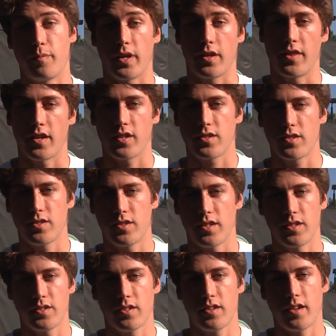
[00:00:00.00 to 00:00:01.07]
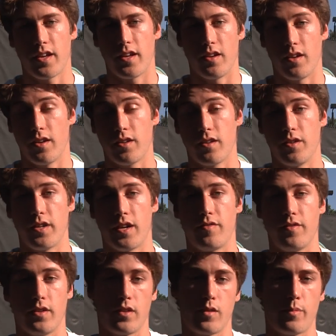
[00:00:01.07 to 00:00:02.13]
big things this season and uh, you know
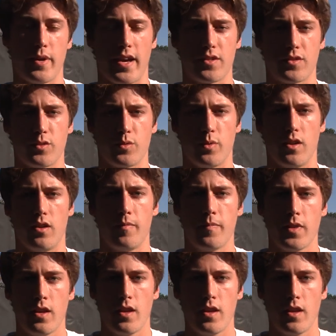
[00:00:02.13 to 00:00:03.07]
definitely in the past as well.